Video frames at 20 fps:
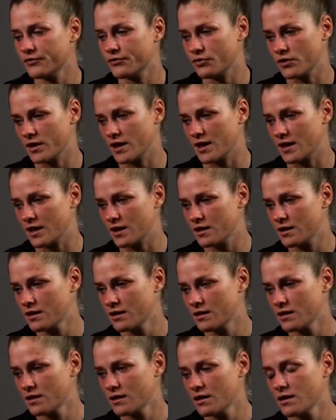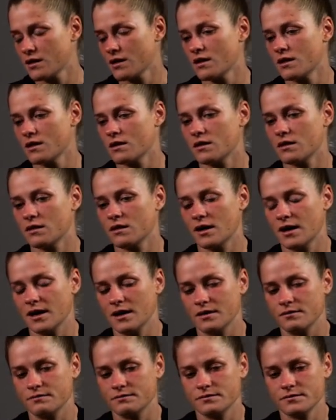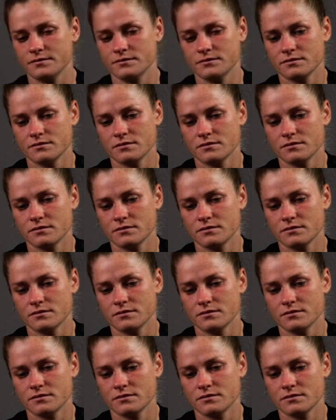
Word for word: footy, um,